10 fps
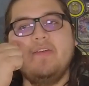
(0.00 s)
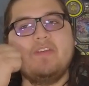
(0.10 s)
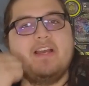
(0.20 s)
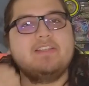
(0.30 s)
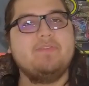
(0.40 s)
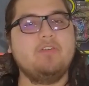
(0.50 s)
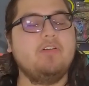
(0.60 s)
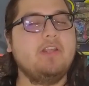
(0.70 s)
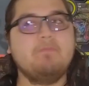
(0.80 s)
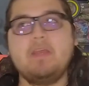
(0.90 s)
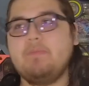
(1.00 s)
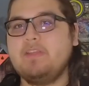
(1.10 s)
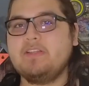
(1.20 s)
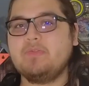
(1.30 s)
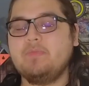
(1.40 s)
If you guys have heard it, maybe
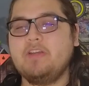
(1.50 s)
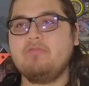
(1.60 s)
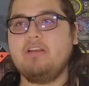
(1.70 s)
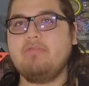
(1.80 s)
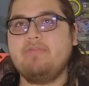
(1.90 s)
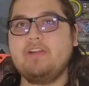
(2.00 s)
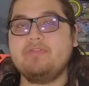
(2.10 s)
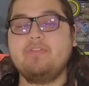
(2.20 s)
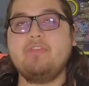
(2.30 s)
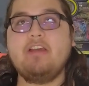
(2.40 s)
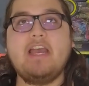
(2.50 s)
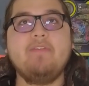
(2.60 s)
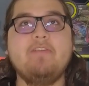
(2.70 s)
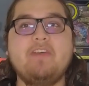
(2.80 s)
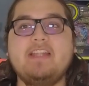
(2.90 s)
this will be a great refresher. If you
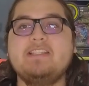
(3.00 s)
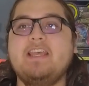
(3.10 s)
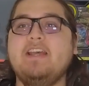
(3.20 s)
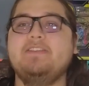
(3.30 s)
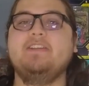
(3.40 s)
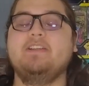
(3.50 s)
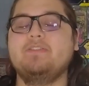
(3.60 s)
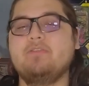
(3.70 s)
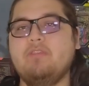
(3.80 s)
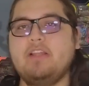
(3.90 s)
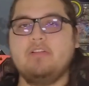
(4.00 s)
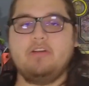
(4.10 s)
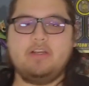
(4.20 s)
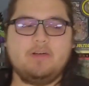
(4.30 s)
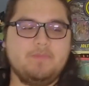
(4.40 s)
haven't, fantastic, it's a great
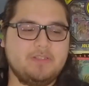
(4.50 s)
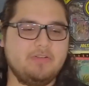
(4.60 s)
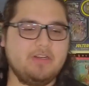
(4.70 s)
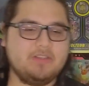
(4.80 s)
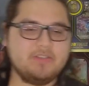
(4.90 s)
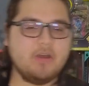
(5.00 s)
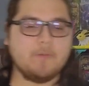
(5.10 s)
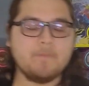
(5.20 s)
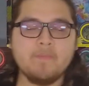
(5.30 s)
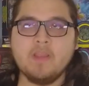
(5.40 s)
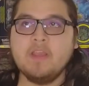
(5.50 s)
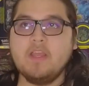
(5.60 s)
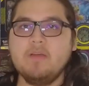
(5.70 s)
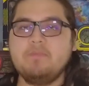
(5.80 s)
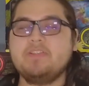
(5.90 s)
learning opportunity. So
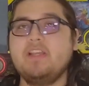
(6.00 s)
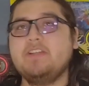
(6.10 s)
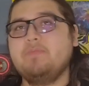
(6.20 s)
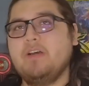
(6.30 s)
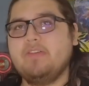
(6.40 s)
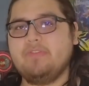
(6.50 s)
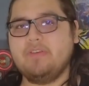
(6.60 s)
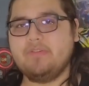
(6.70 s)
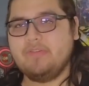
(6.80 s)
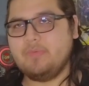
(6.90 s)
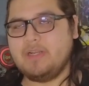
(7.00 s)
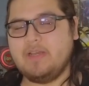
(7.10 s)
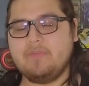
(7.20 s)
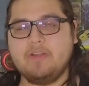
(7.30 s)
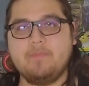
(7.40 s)
percentage milestones is what
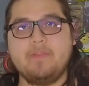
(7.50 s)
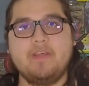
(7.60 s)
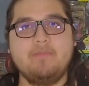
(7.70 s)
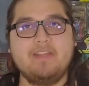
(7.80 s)
I've dubbed them.